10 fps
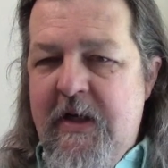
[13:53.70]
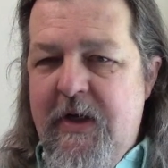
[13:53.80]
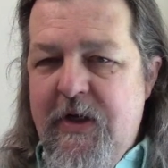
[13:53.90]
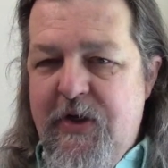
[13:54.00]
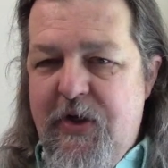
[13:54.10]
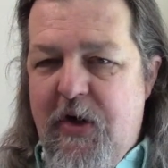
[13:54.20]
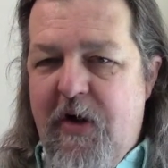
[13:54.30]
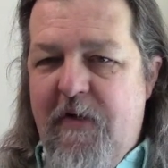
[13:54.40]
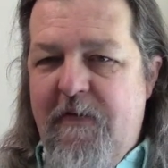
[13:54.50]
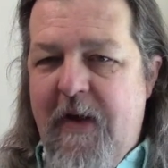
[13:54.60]

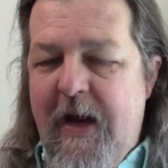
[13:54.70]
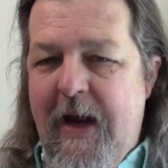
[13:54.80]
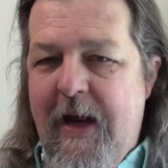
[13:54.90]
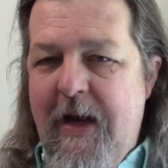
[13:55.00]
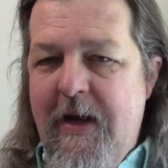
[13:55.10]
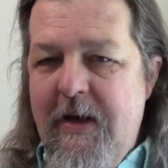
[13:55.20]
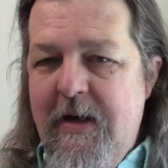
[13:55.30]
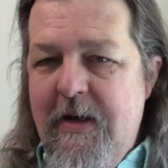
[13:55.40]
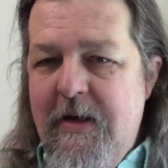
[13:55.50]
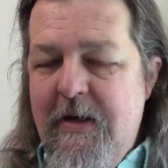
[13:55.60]
deserve a
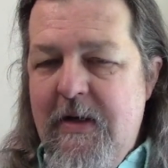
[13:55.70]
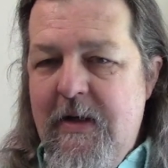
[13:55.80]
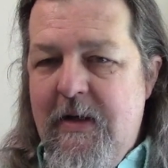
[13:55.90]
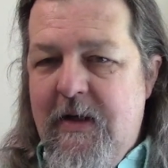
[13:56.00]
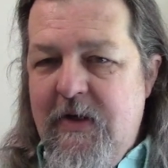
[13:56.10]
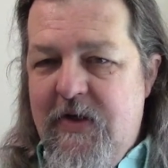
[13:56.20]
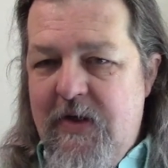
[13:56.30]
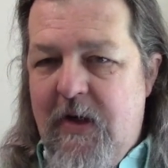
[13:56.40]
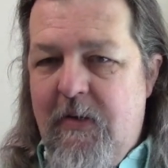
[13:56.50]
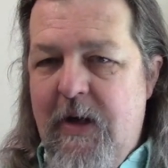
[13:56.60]

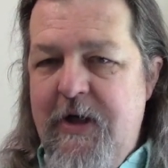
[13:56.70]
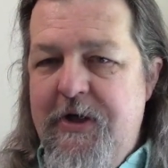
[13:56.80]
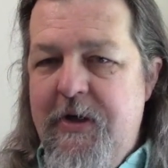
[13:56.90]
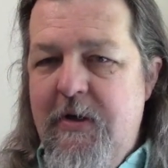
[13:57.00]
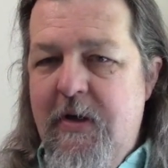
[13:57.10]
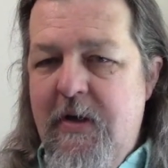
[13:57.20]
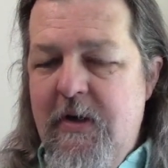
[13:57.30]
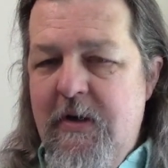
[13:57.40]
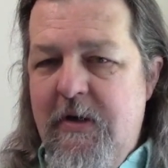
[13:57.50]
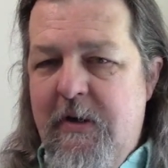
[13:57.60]
consideration
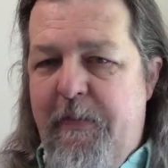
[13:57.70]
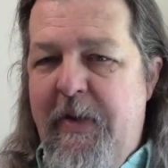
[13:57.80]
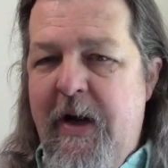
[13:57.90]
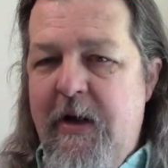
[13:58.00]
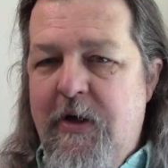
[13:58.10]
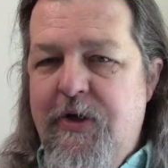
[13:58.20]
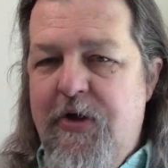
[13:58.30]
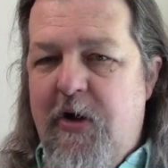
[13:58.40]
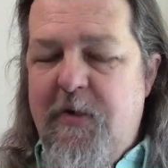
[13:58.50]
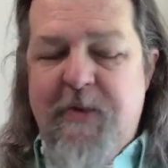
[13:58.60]
depending on
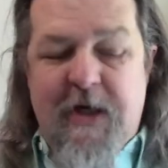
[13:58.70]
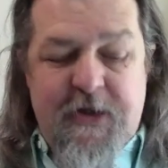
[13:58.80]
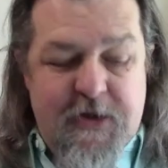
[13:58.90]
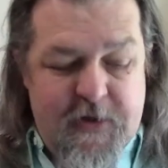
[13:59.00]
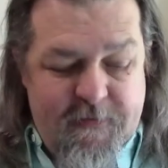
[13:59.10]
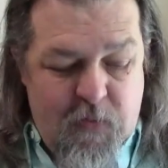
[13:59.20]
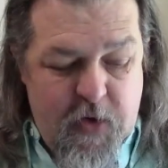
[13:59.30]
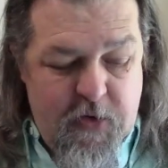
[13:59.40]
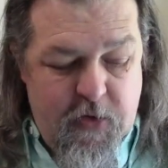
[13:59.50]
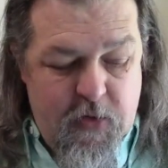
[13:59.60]
circumstances of
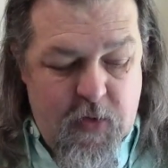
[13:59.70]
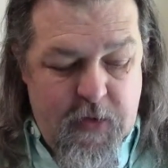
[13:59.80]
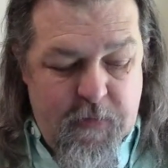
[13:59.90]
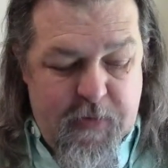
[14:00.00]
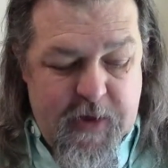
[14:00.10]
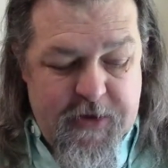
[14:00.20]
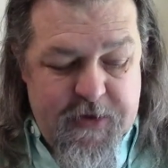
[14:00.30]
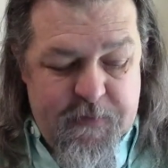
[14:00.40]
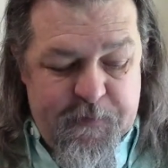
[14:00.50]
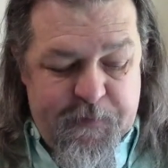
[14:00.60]
where you're going to place them.